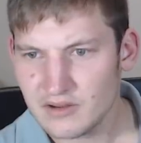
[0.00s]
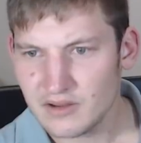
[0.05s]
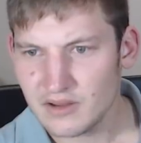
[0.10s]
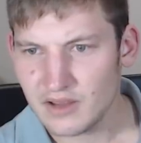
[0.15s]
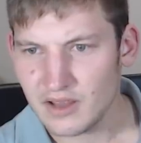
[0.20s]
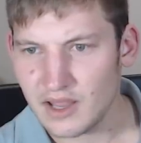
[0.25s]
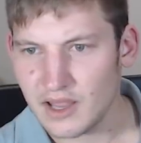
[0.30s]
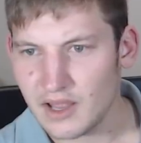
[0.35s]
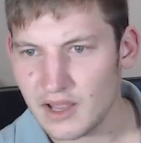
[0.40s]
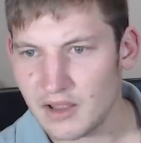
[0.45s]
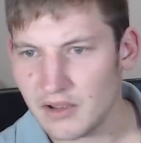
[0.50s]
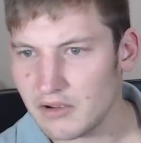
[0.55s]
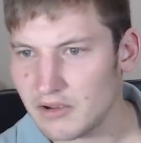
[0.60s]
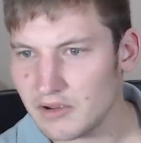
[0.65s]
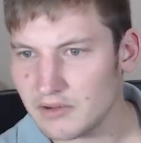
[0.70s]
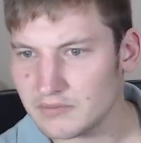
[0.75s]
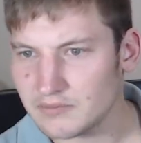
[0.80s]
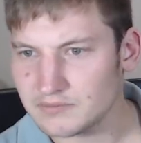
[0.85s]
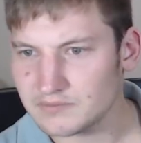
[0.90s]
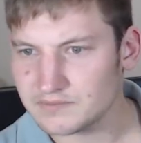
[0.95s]

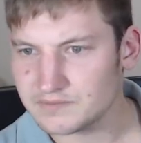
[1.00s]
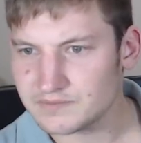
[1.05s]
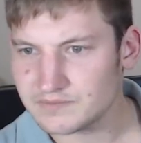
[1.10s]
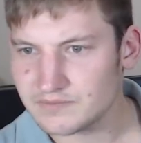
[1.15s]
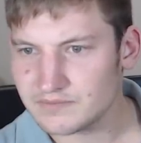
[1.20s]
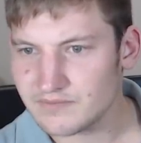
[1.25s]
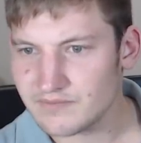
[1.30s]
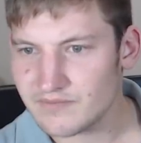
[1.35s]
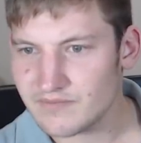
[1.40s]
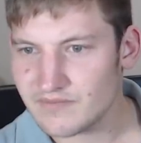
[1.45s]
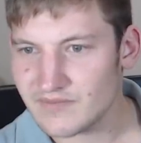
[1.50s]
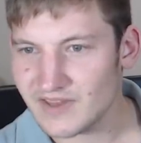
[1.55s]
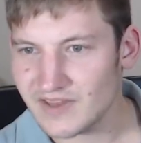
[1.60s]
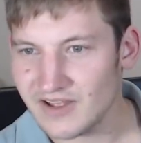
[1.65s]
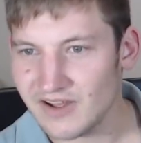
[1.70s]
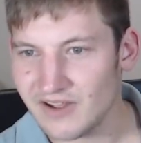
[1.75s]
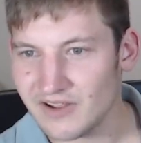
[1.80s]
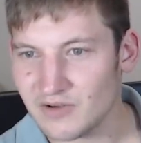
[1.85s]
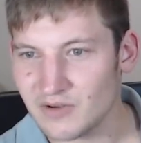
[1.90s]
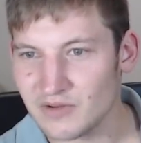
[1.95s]

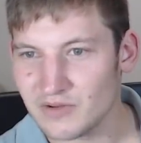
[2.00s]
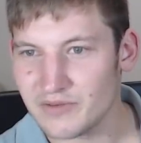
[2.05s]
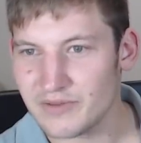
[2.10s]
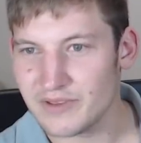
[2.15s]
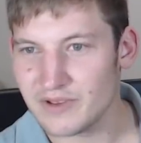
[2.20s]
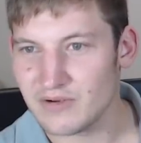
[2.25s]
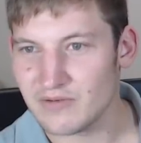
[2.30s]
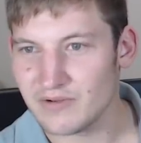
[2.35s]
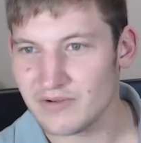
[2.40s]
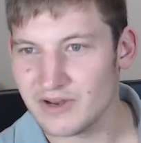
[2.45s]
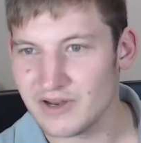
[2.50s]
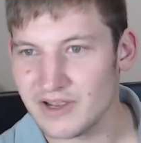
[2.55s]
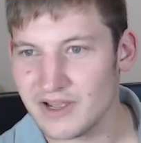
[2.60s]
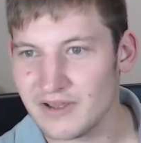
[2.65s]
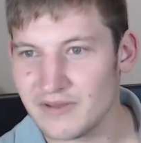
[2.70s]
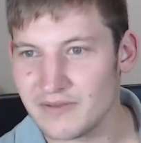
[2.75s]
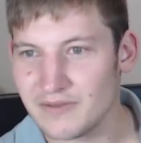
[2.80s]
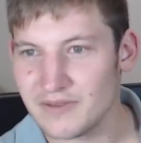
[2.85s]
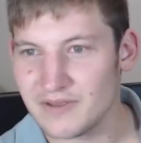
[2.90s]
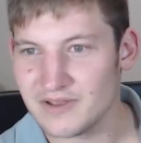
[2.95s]
I can't think of any
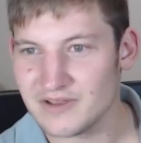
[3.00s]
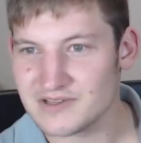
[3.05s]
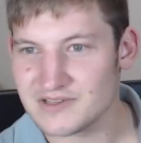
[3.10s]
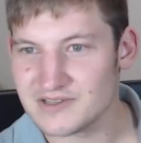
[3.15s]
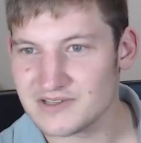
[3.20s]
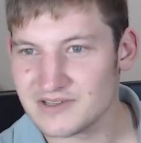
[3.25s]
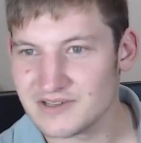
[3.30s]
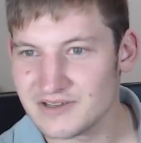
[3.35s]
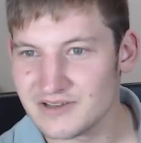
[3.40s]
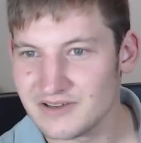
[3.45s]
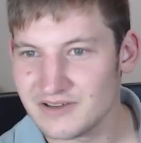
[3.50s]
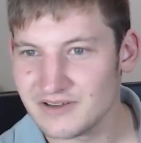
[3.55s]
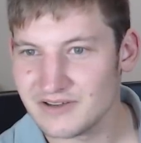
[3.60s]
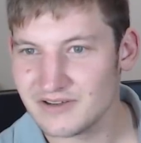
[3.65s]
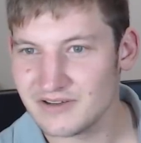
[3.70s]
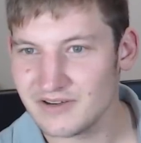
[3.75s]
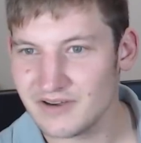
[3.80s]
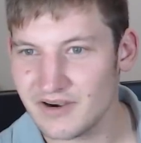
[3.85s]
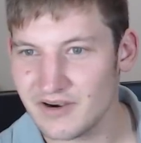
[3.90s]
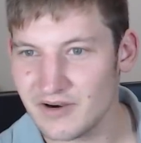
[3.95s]
atheist
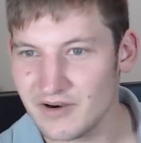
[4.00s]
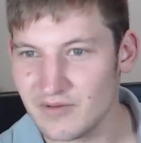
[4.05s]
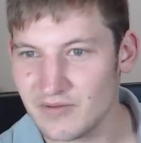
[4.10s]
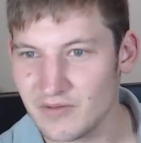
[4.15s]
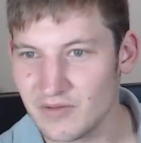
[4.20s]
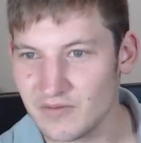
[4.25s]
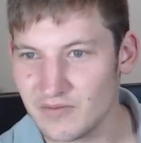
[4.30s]
hero of